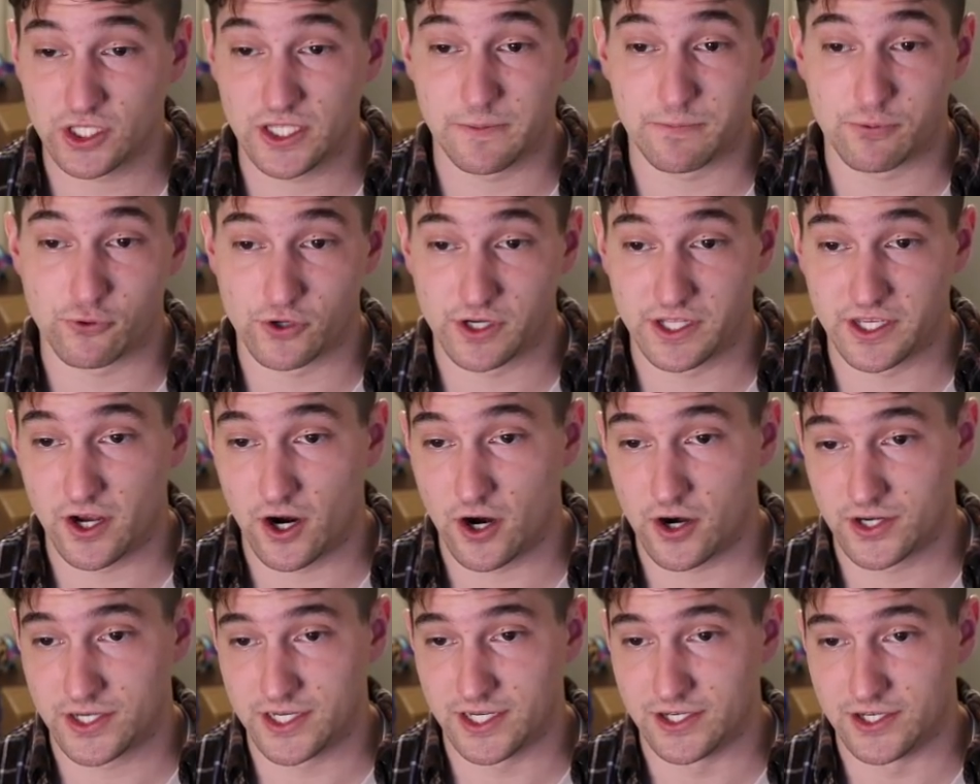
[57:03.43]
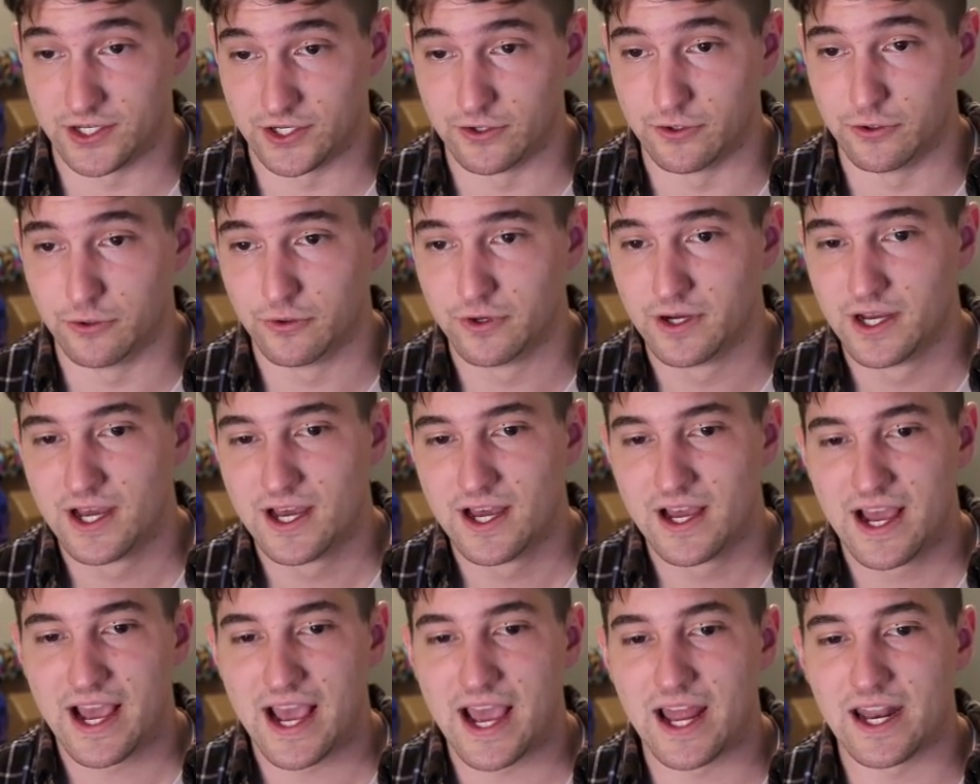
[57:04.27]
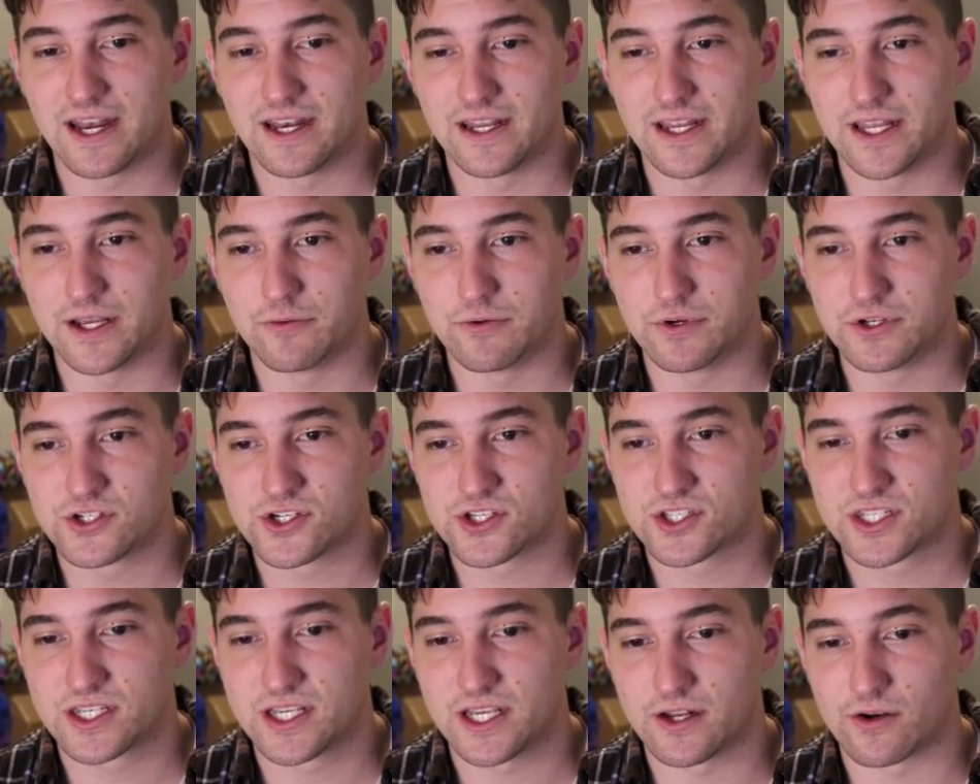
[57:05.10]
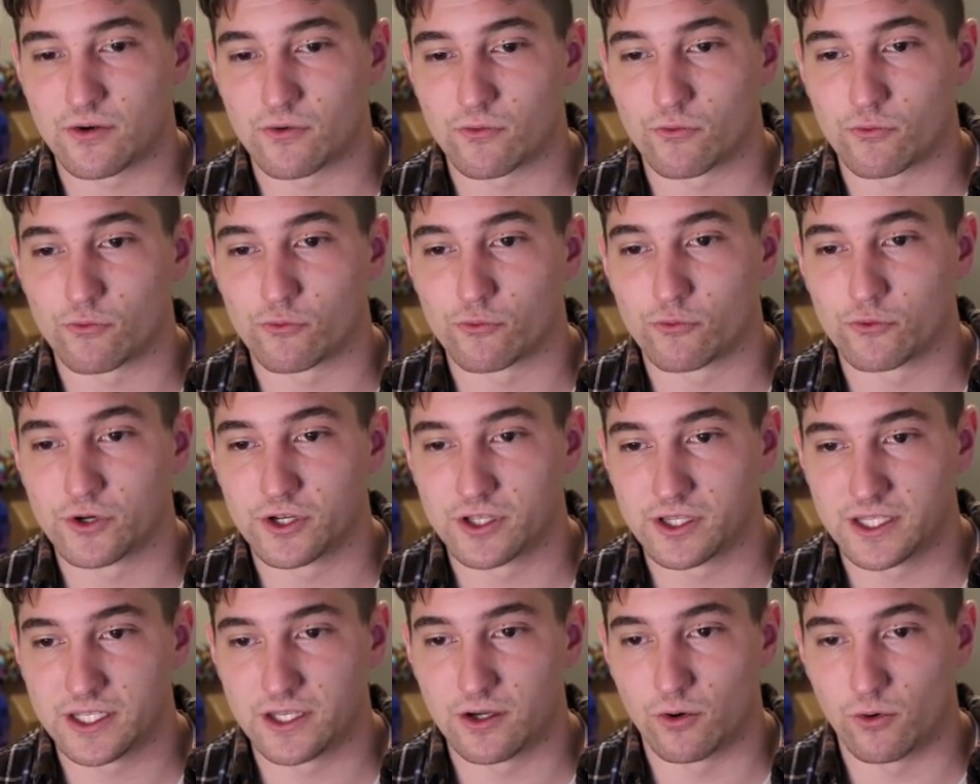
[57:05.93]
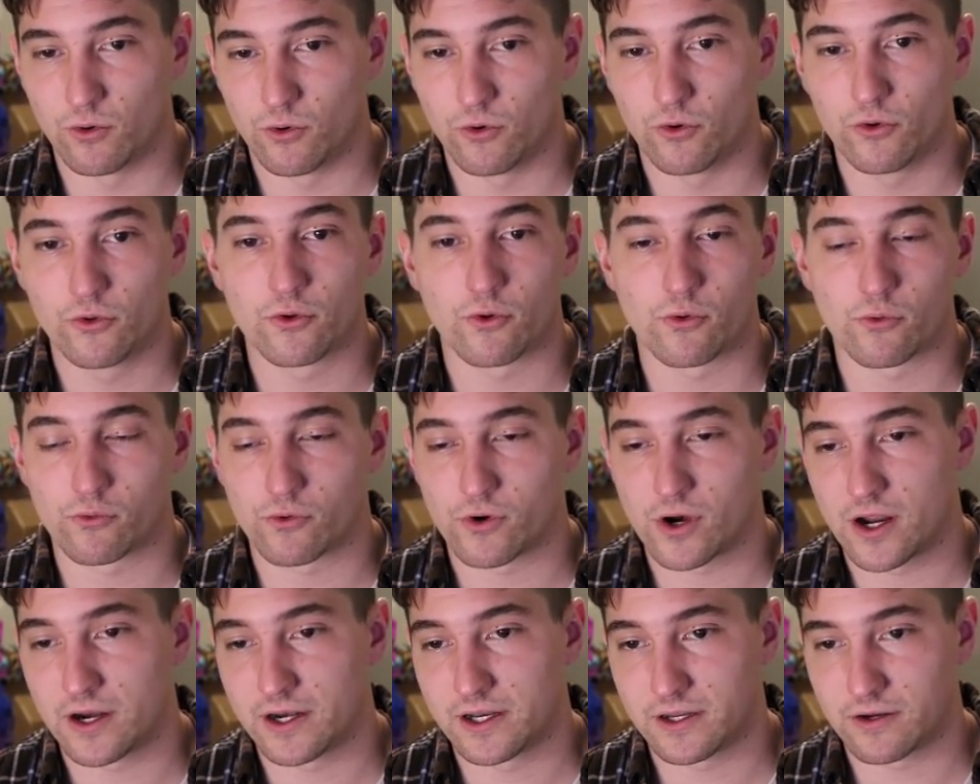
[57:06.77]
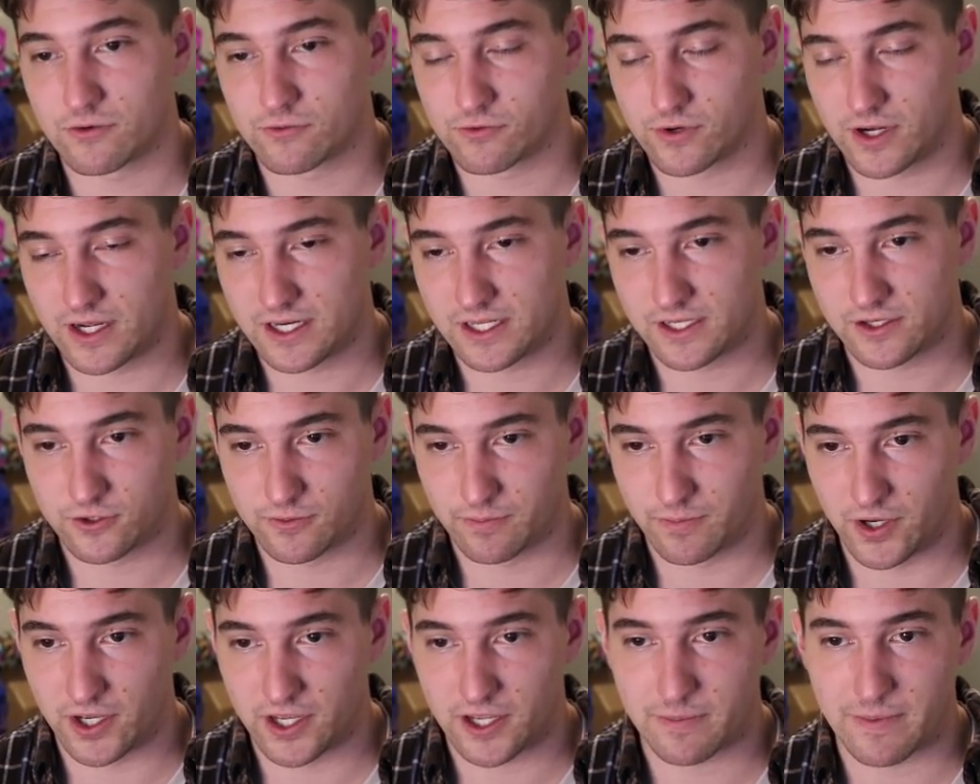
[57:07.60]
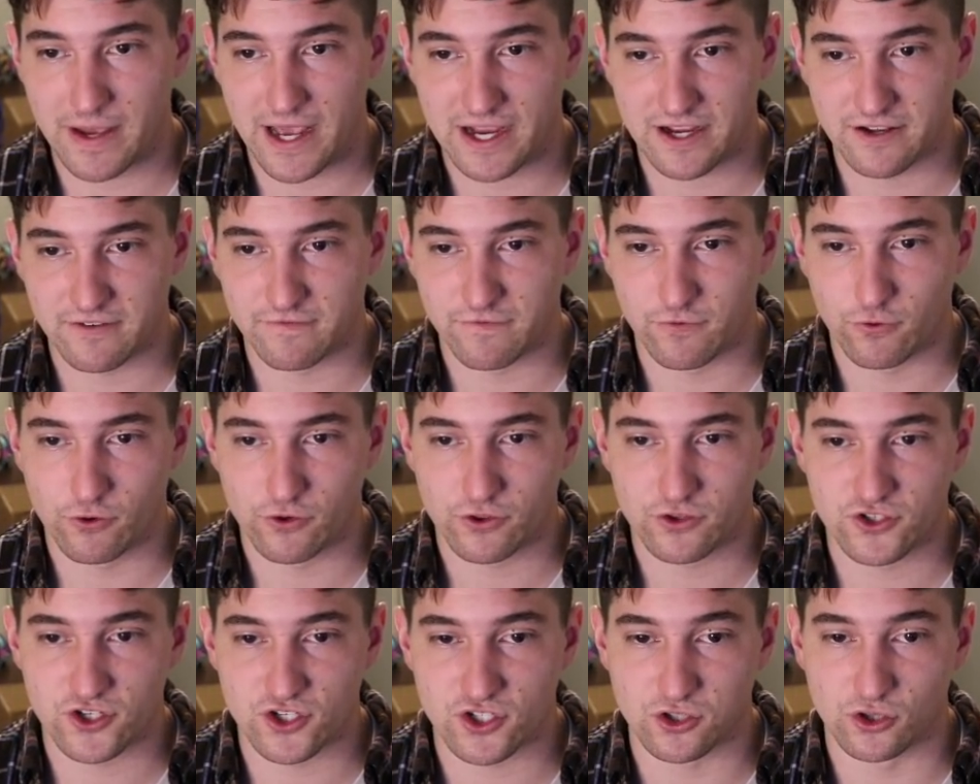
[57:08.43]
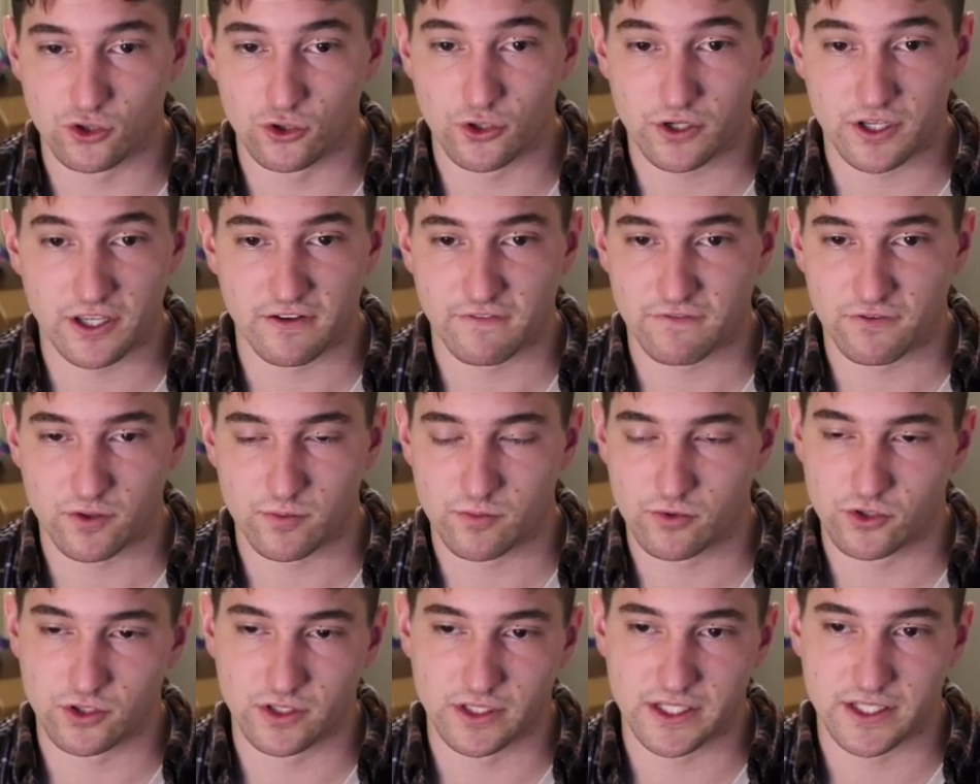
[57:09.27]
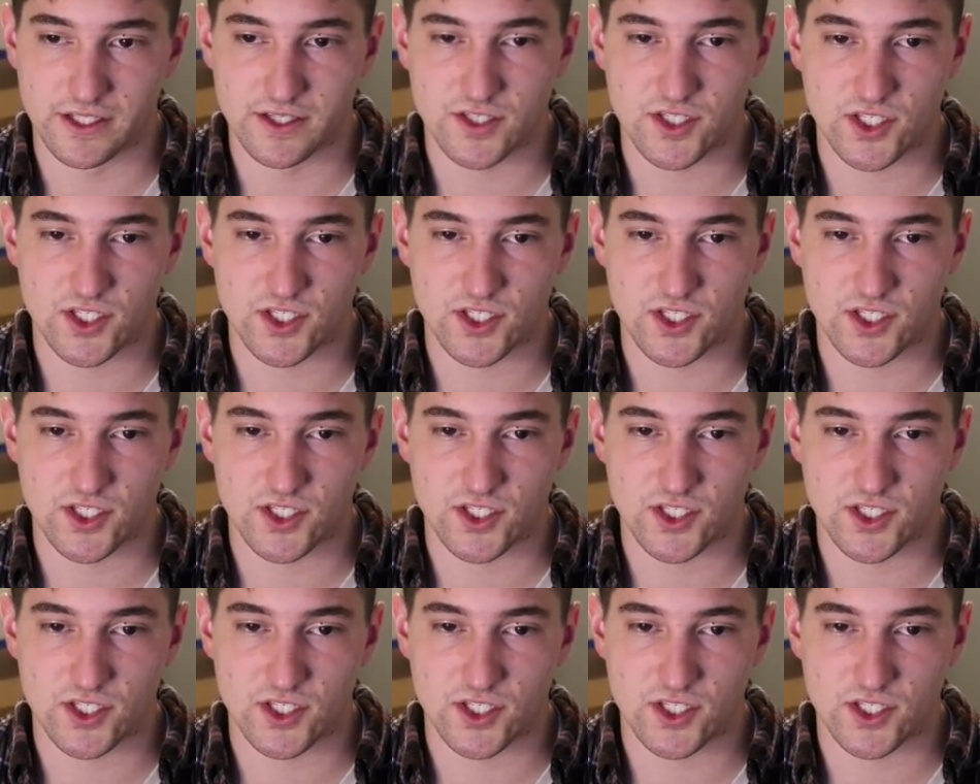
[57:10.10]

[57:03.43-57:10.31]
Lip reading: pretty hard to do. And it would just get really old riding your bike back and forth just looking for brilliance.